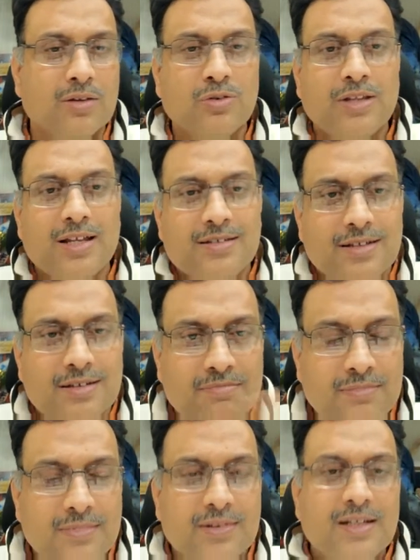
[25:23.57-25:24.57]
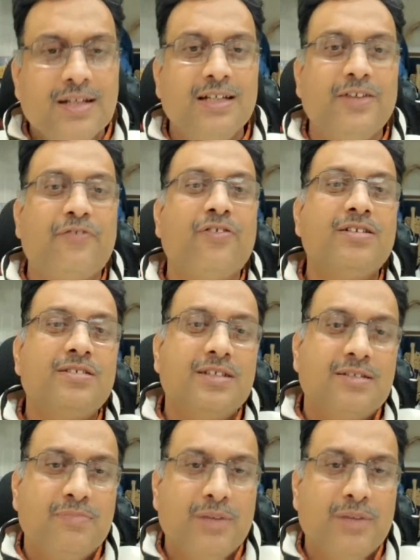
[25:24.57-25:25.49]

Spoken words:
So there is a difference in